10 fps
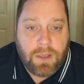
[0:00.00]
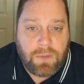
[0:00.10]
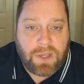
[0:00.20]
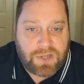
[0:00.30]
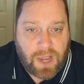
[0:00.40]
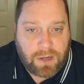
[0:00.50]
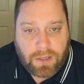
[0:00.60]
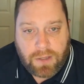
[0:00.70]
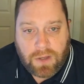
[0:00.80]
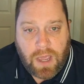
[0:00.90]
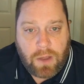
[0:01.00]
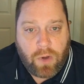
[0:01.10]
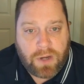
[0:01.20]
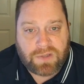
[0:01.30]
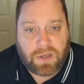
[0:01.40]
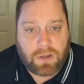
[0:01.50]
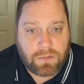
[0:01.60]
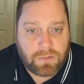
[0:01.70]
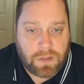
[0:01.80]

because technically the K-1 is it